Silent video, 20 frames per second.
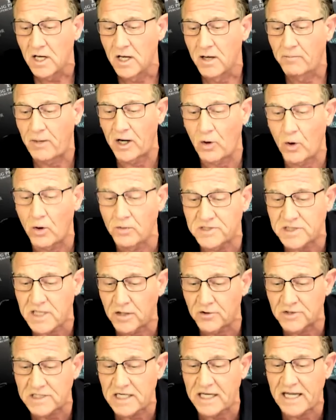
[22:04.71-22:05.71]
by home
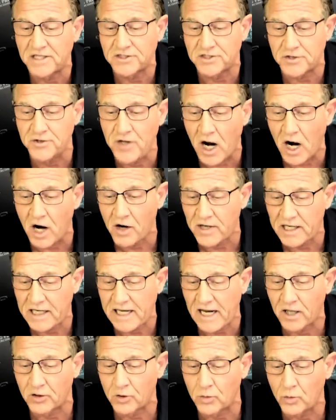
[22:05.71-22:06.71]
sellers against NAR and
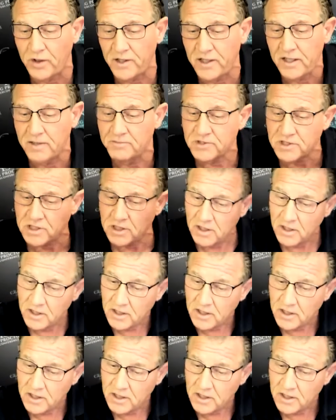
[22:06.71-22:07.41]
Keller Williams.